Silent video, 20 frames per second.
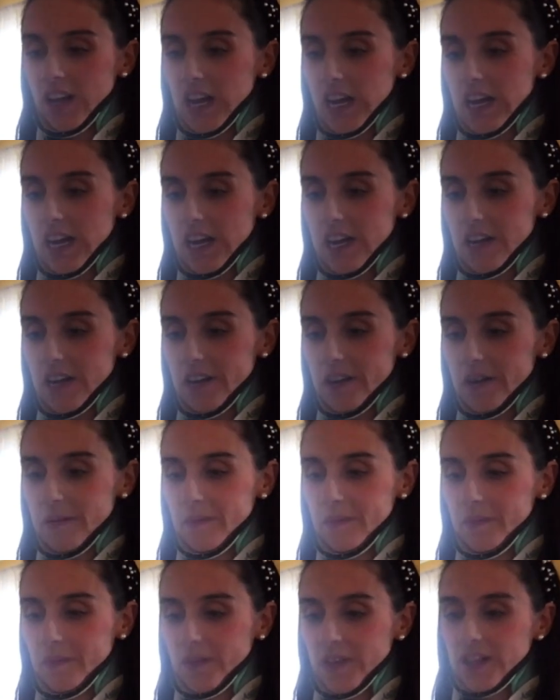A
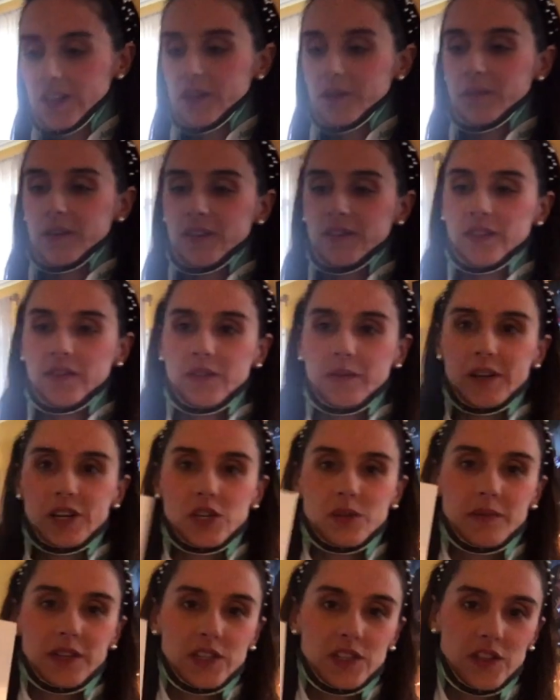little bit of
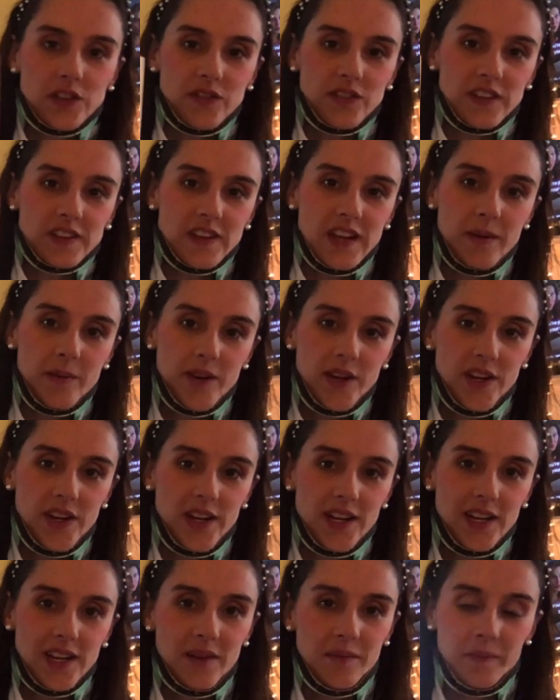information about Sophie's
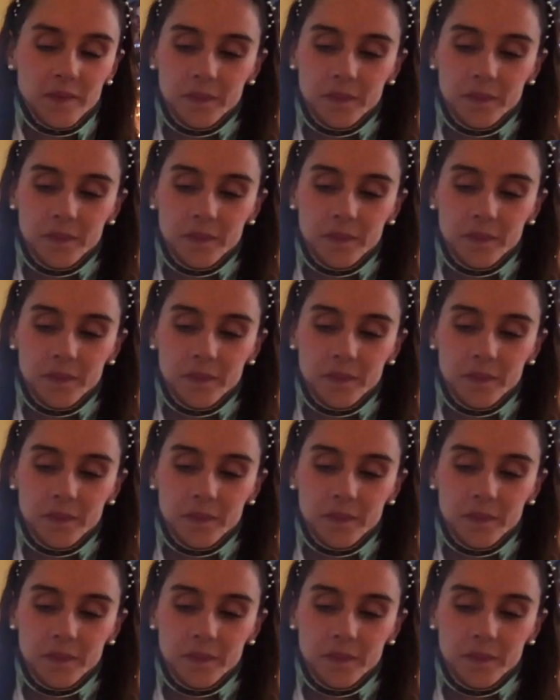Neighborhood.